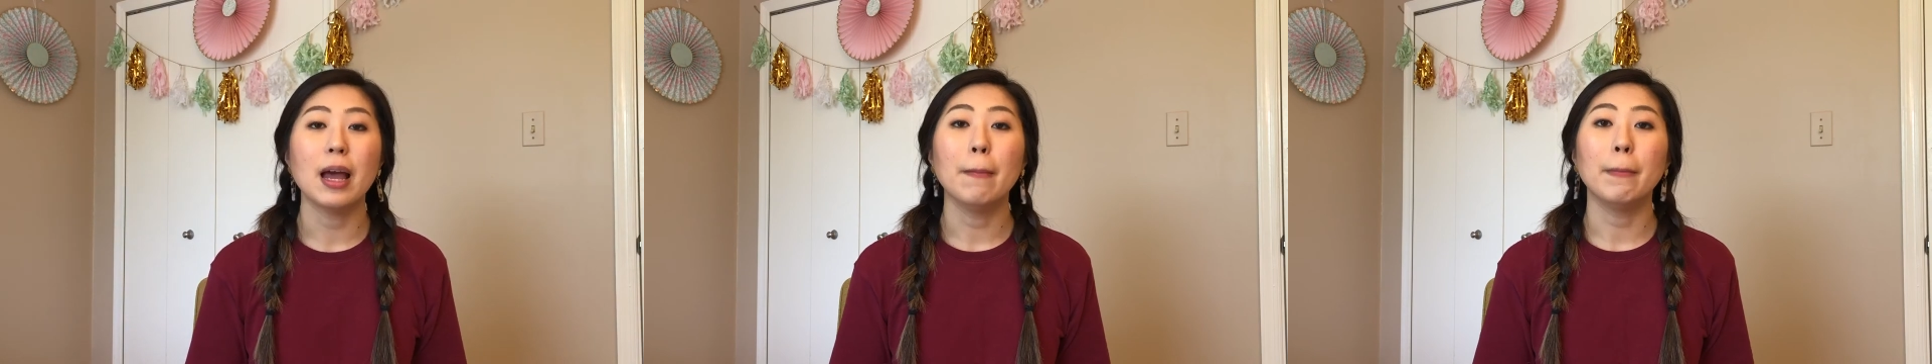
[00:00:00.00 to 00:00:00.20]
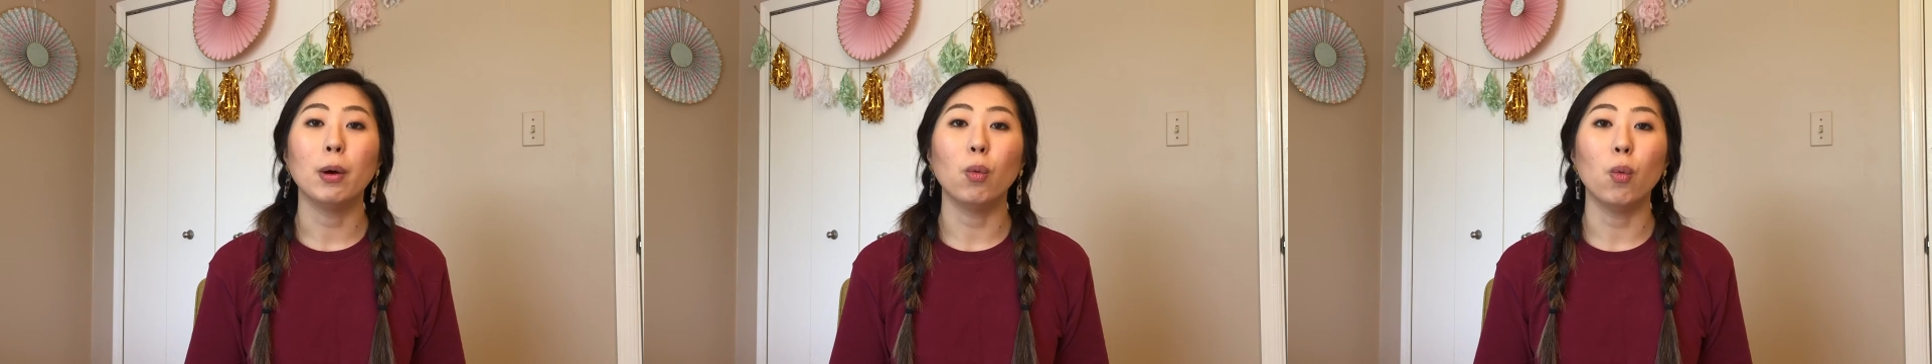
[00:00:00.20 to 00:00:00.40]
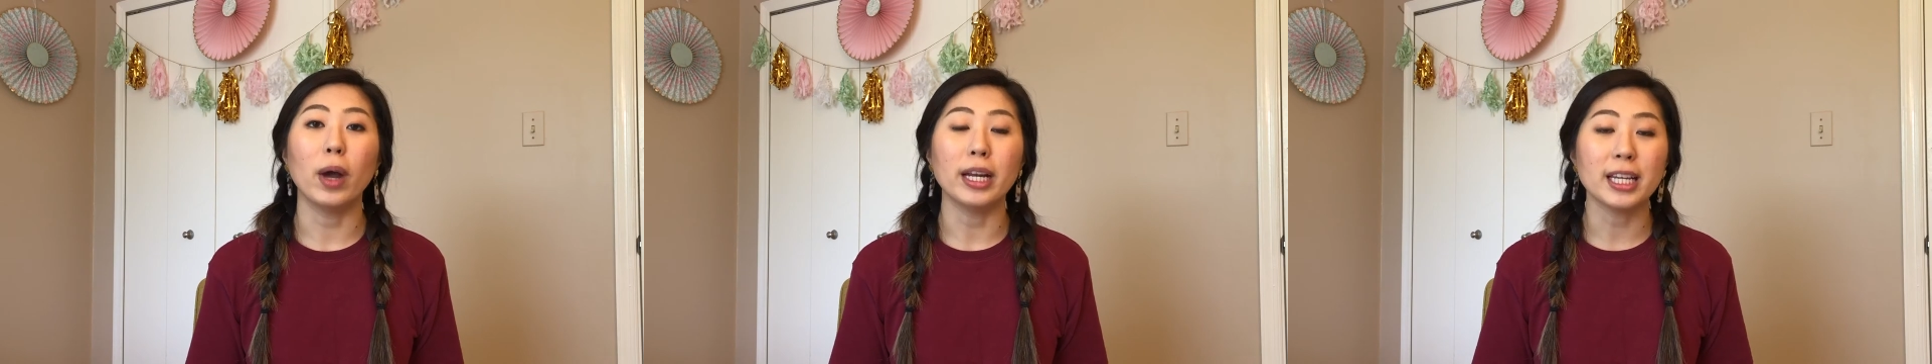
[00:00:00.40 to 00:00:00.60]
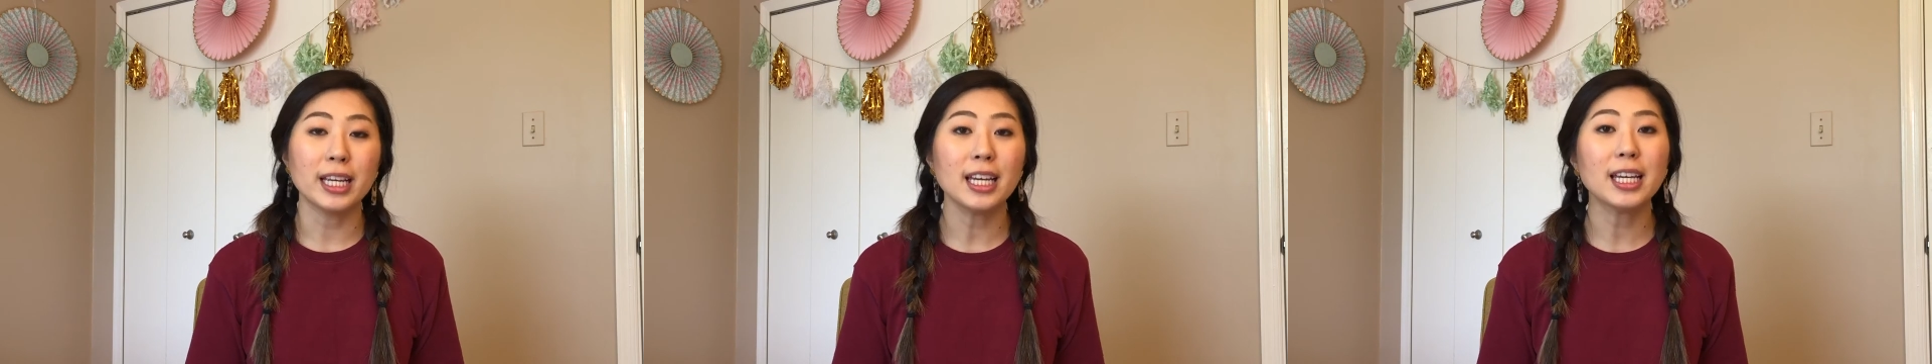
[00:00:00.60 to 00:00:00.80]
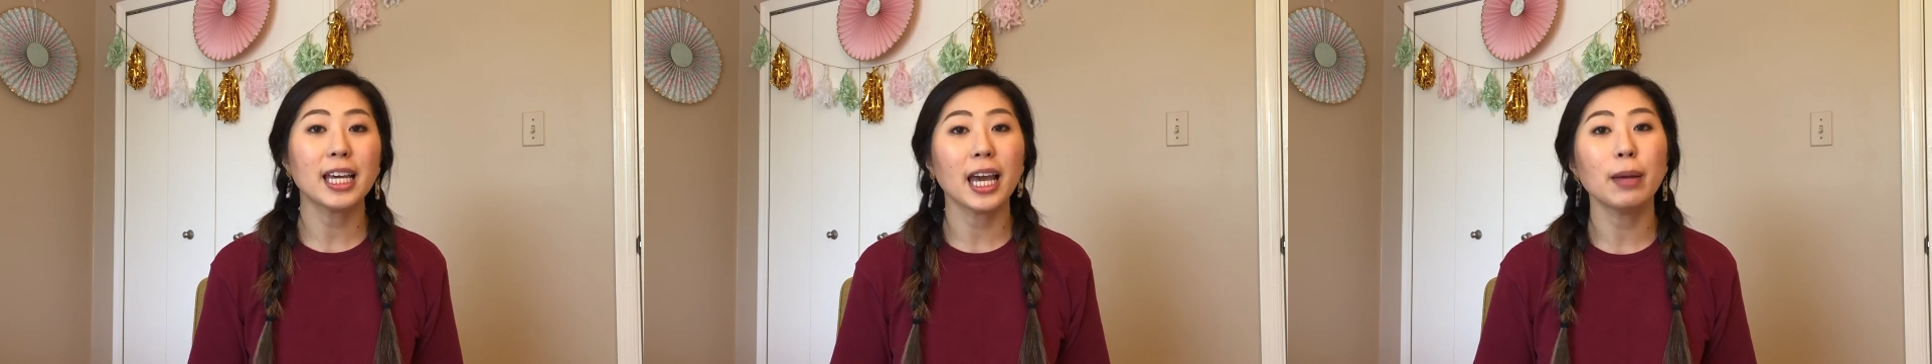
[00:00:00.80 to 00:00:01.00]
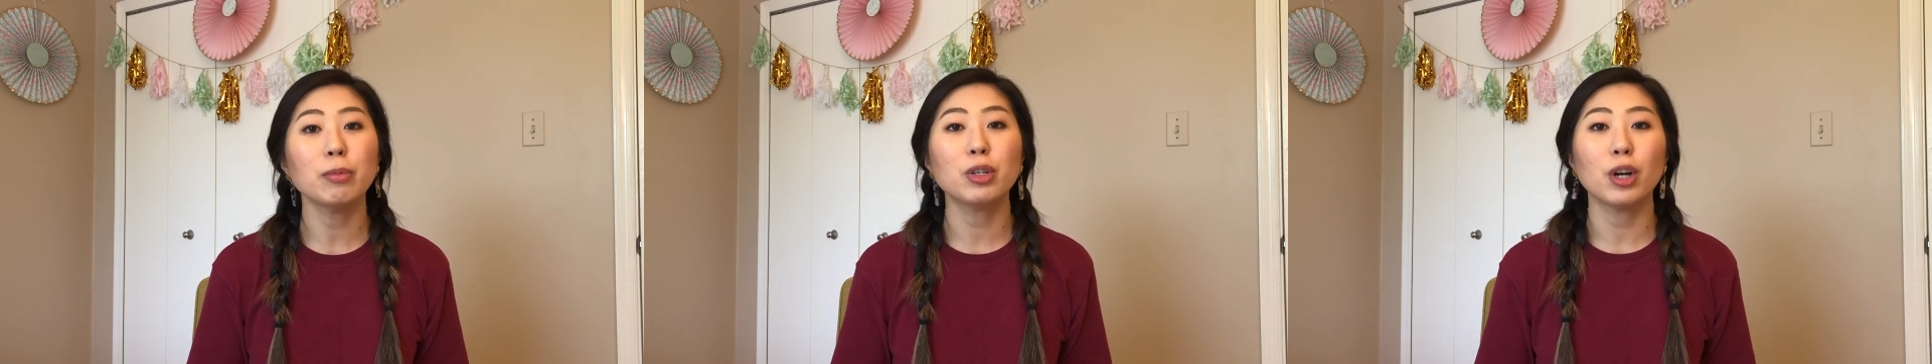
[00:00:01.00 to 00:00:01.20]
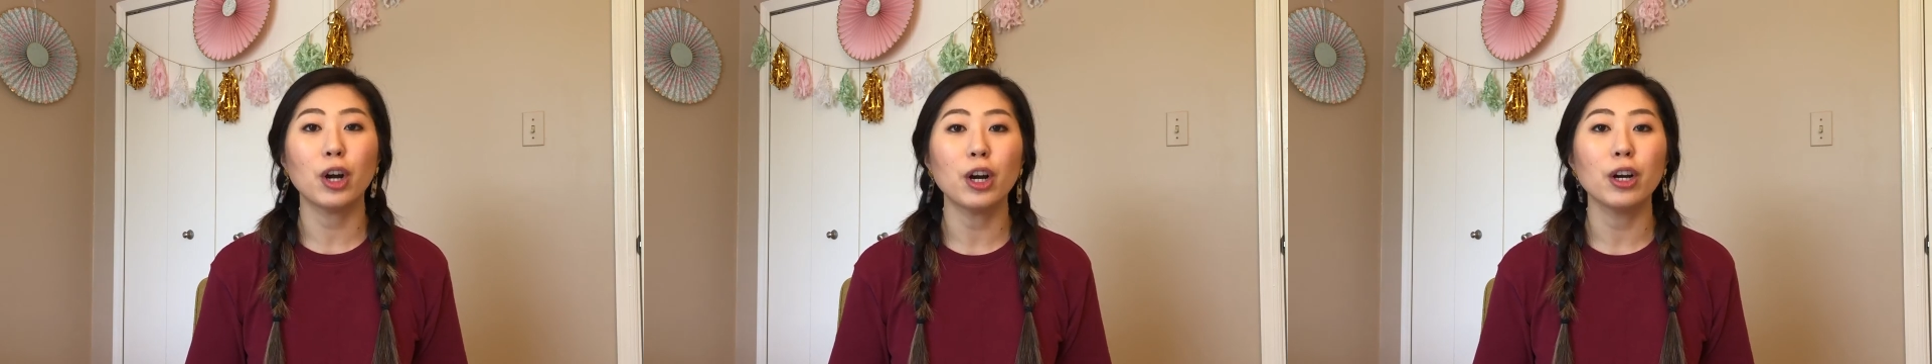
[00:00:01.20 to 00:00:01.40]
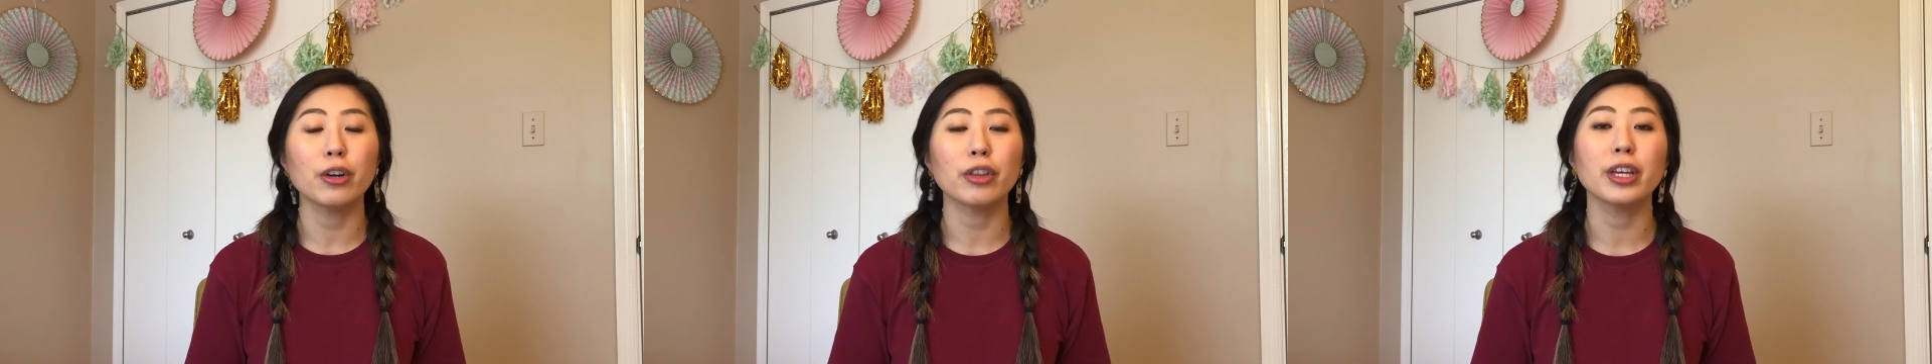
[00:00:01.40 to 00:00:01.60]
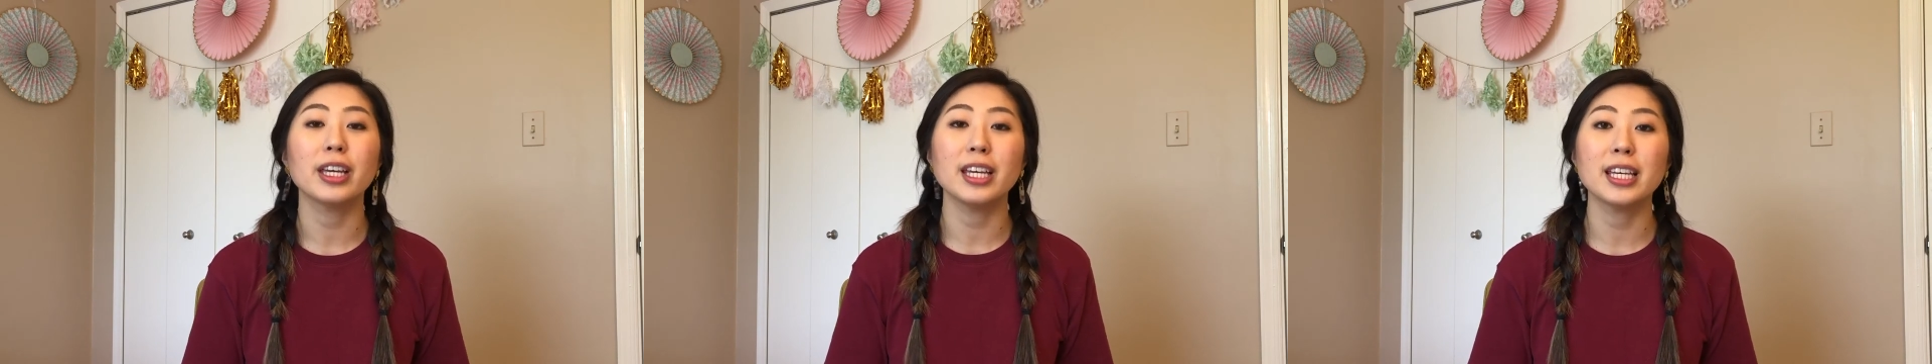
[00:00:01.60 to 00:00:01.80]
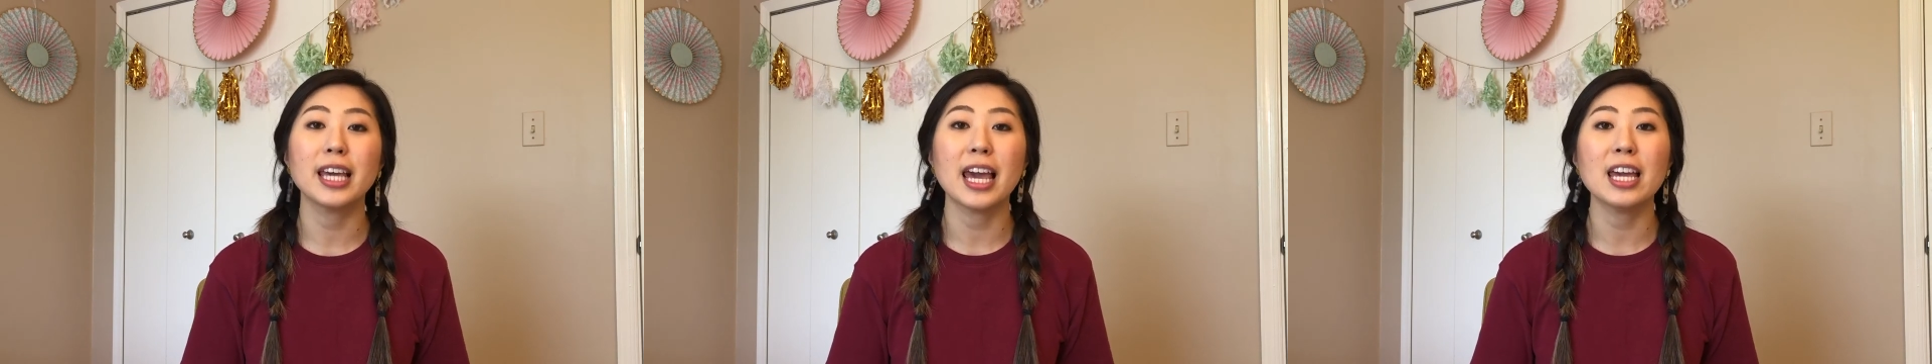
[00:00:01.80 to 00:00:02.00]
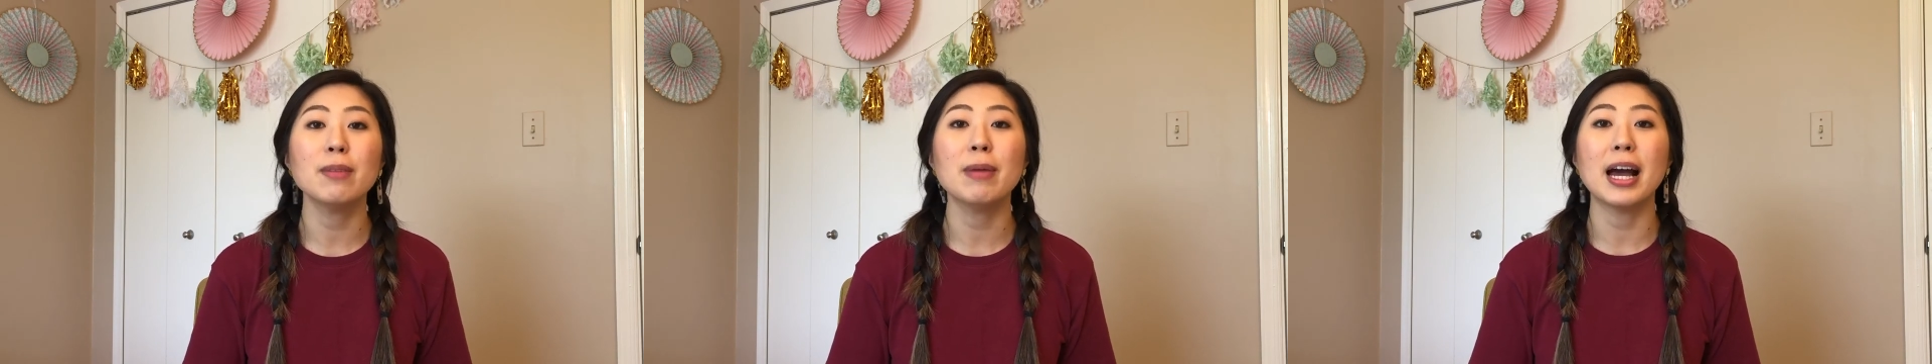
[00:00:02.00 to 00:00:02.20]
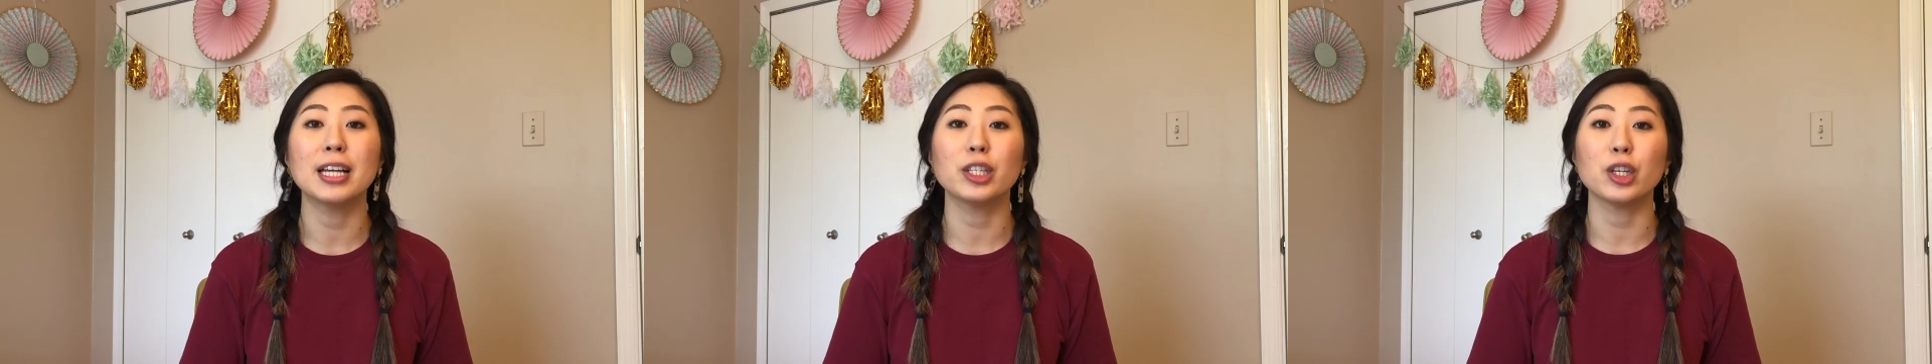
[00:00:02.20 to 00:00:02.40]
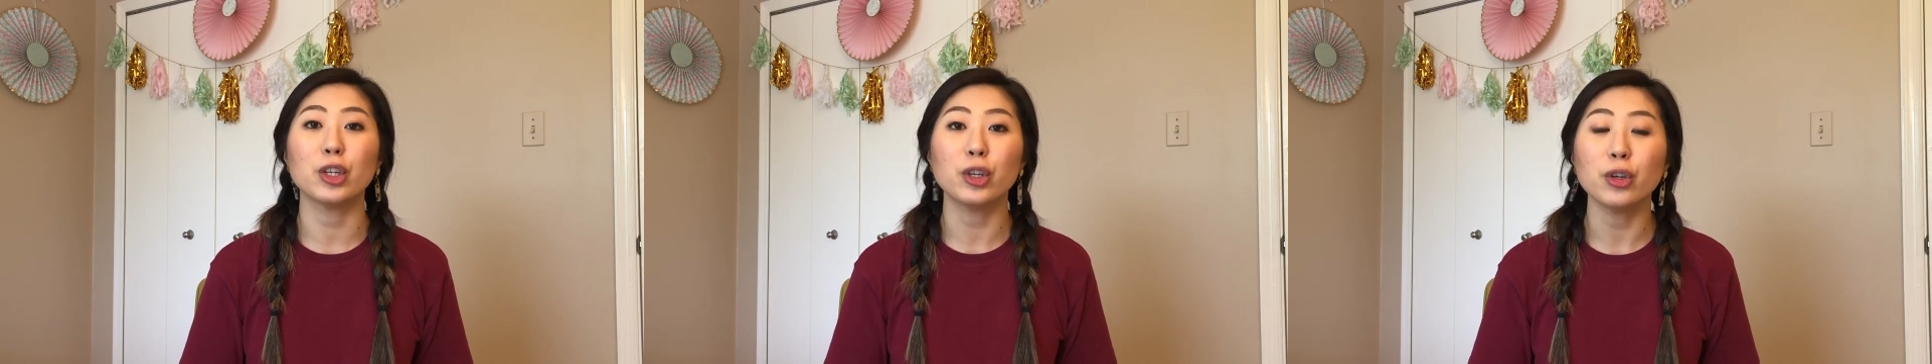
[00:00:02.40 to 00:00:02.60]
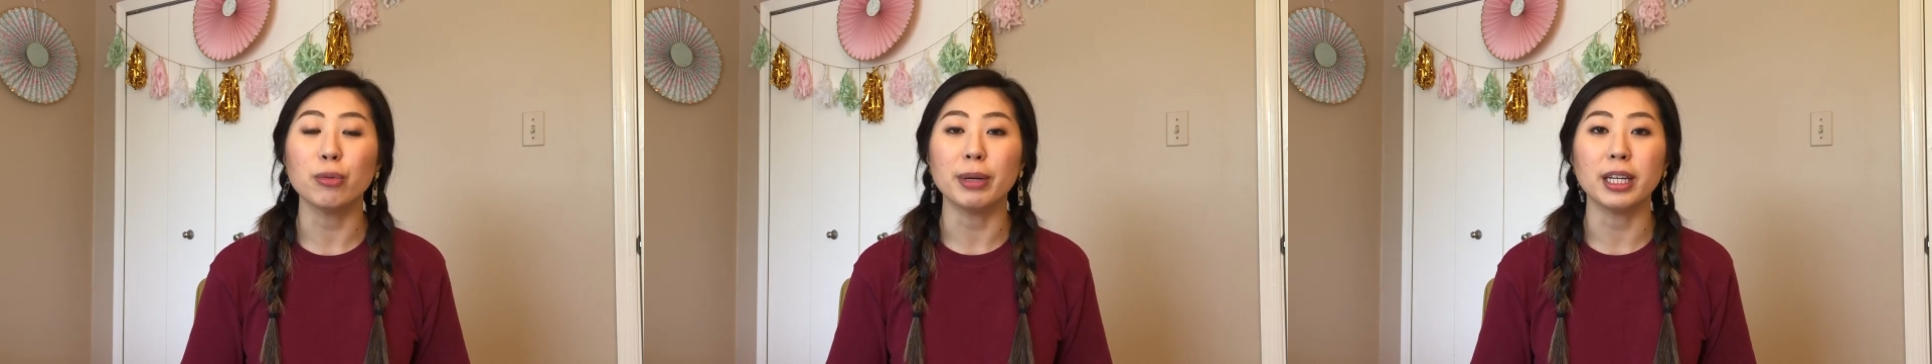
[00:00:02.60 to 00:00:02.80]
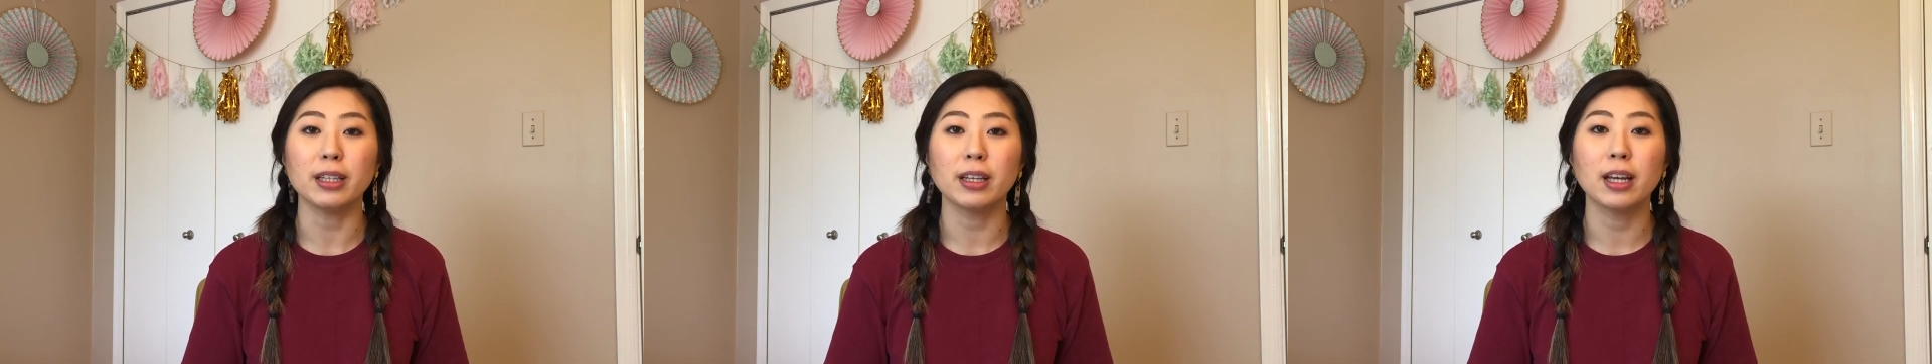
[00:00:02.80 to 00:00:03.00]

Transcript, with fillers: but when he came to earth, he came as a human.